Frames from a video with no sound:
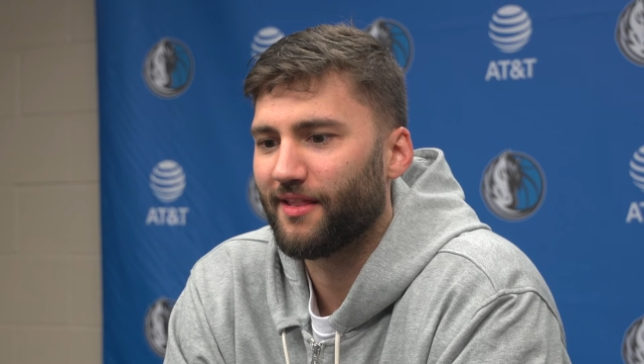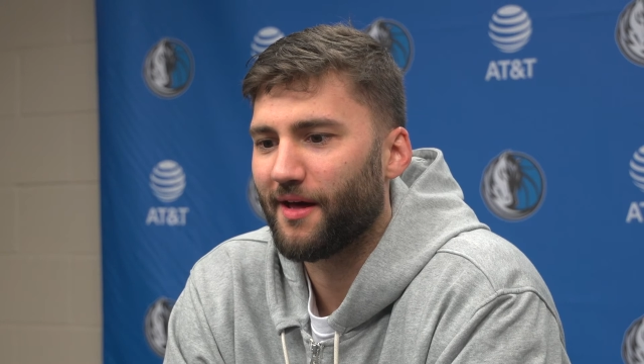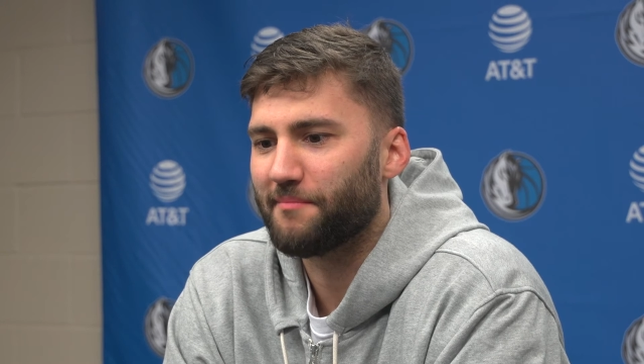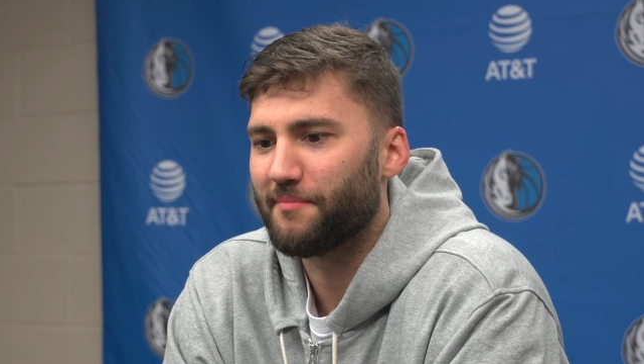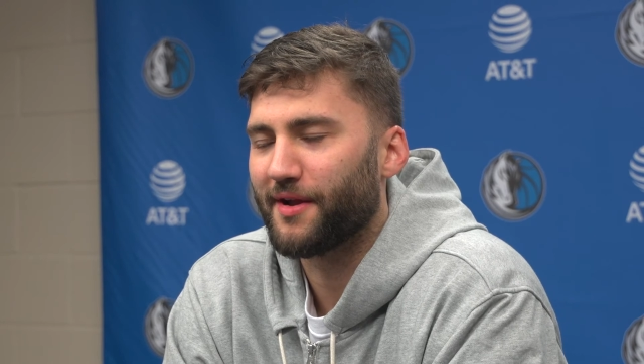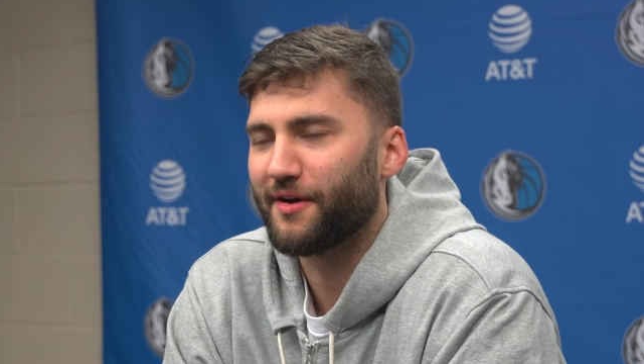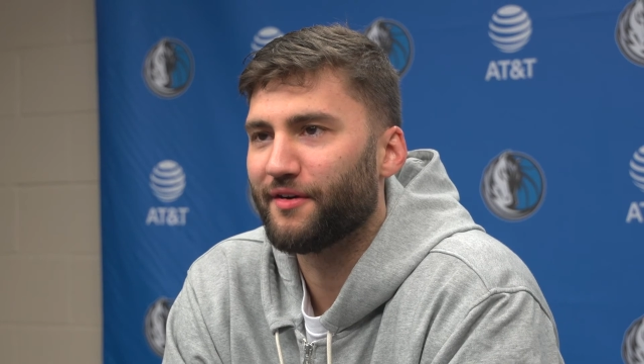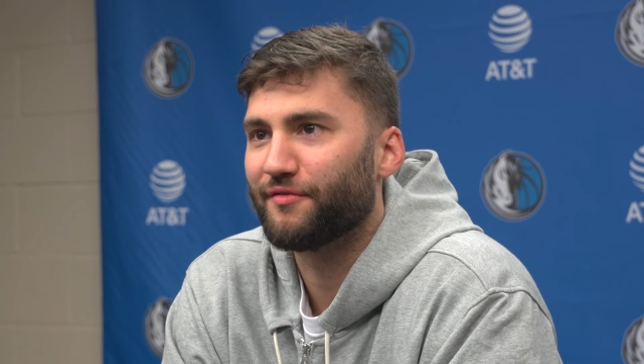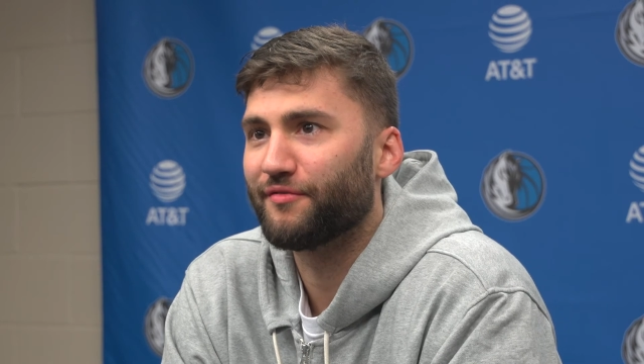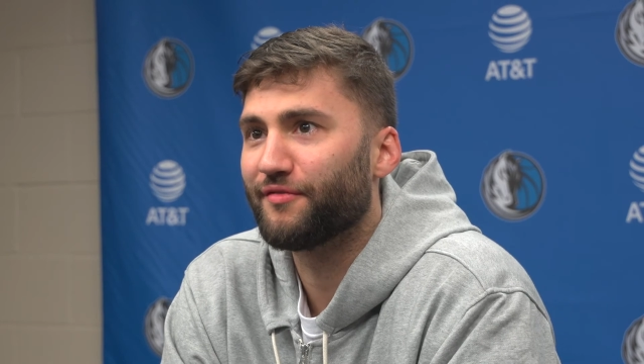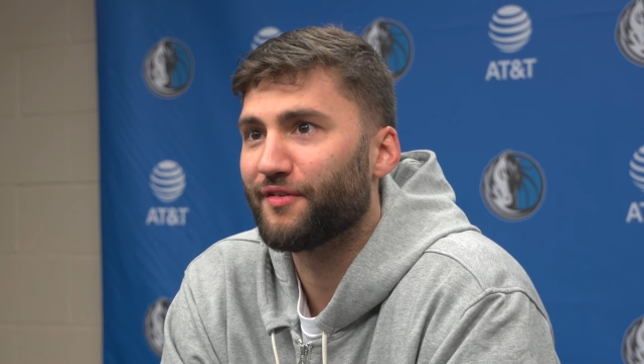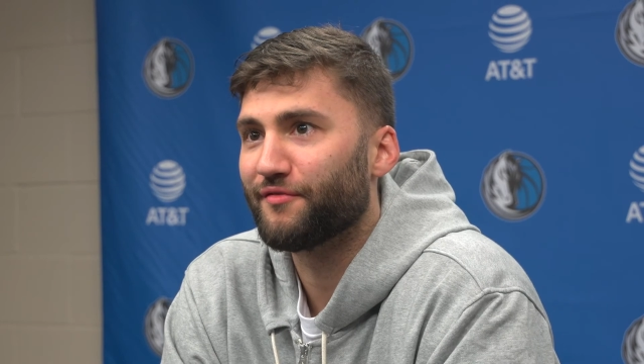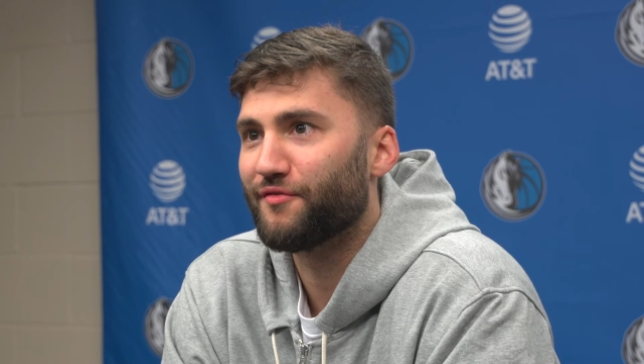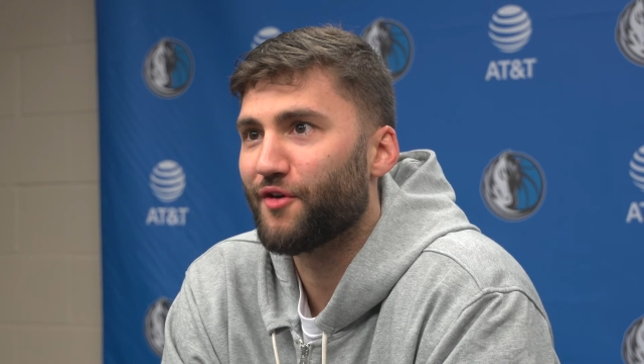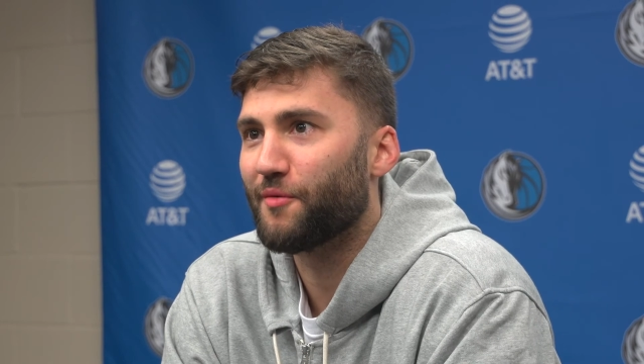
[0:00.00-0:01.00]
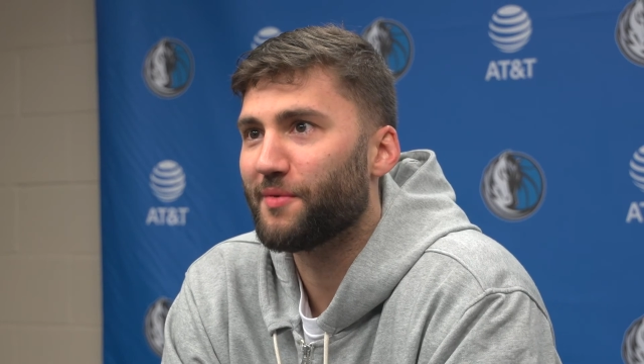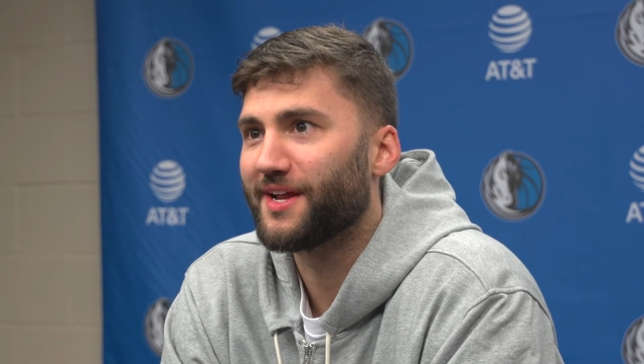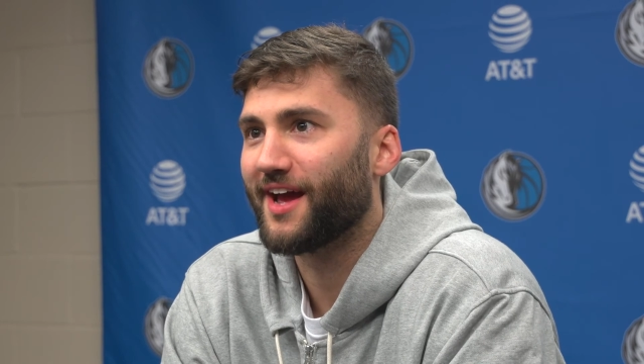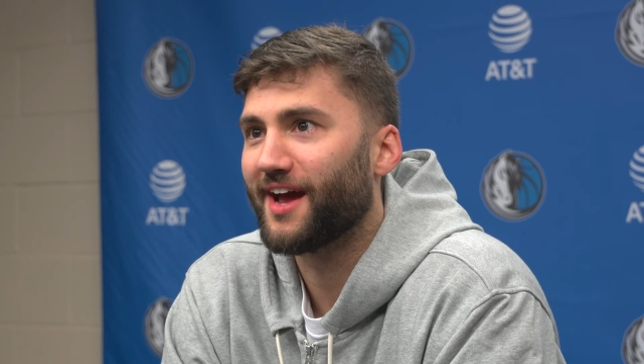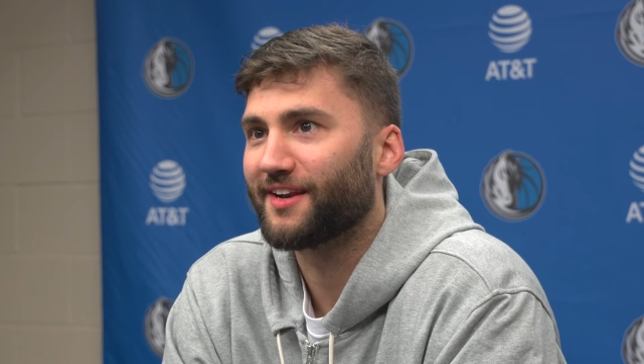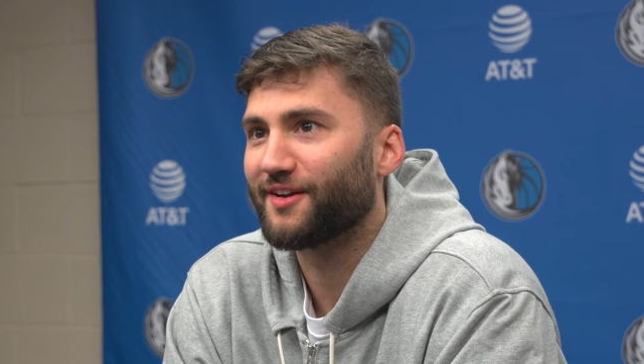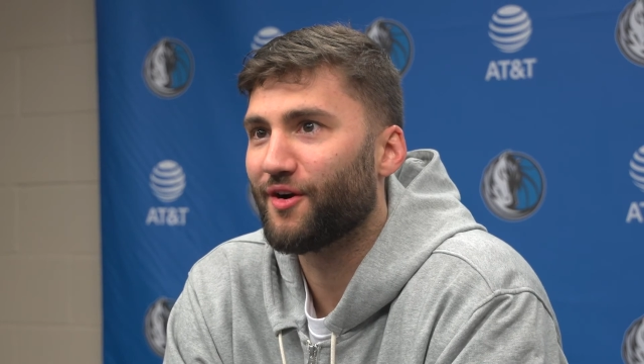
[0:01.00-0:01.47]
lot better if
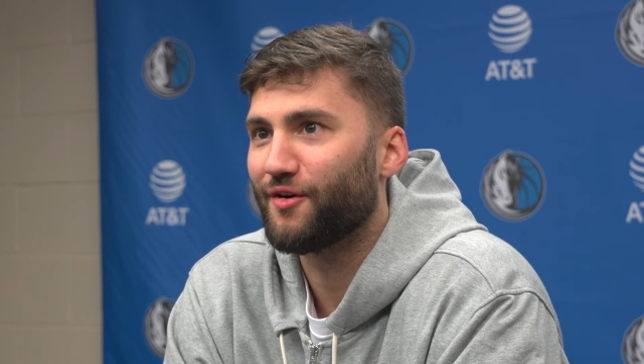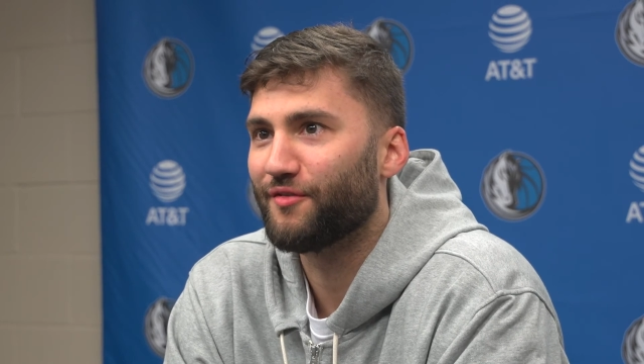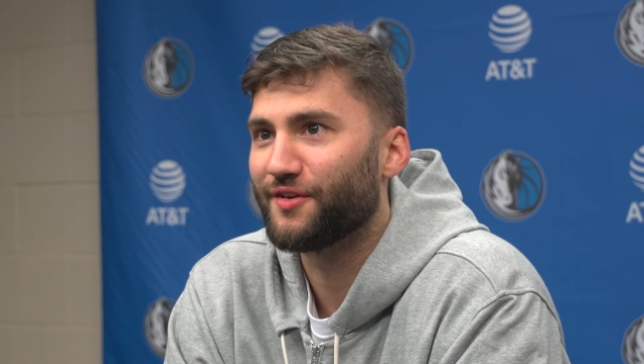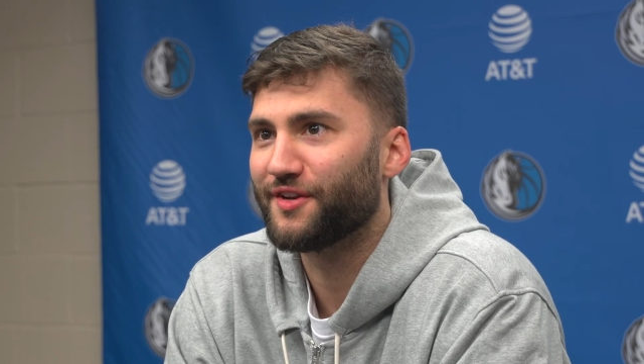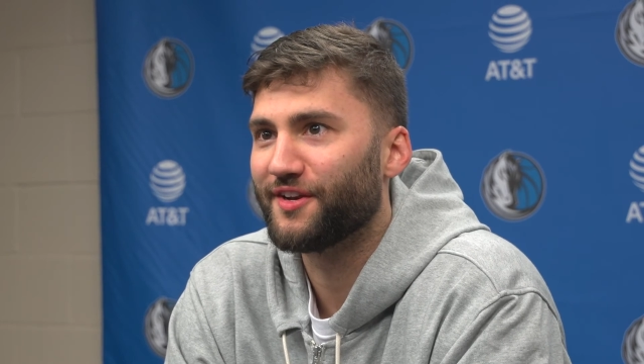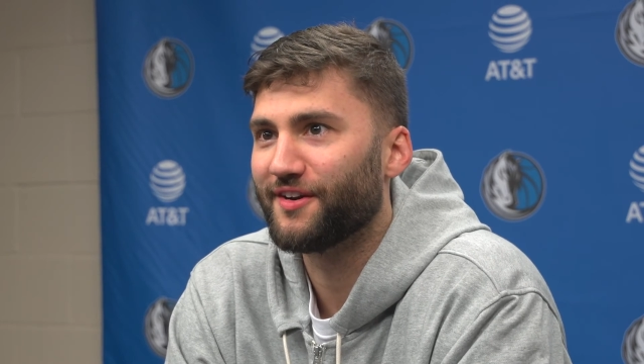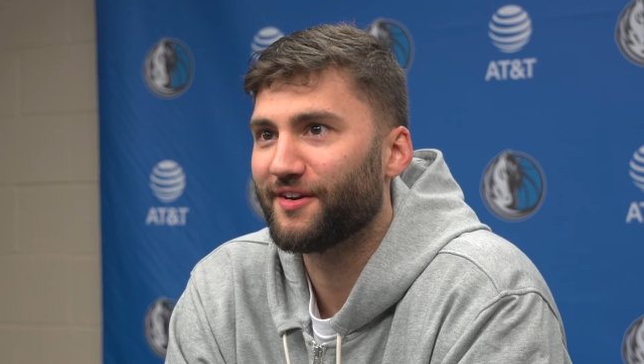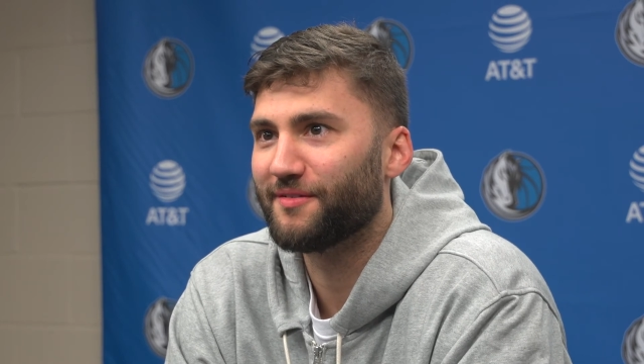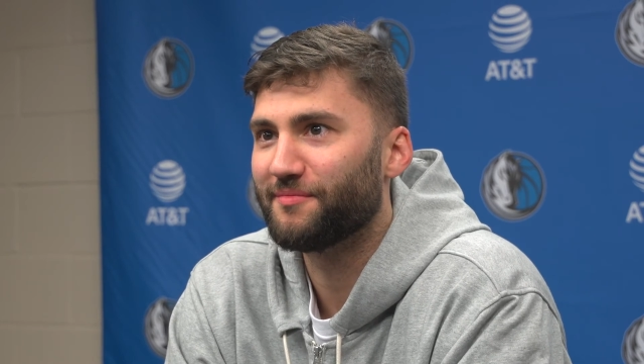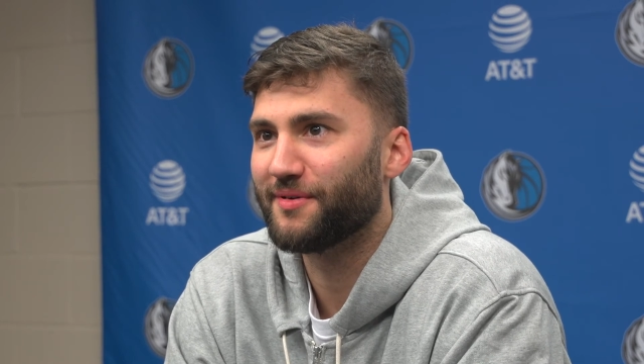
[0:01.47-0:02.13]
nobody had COVID here,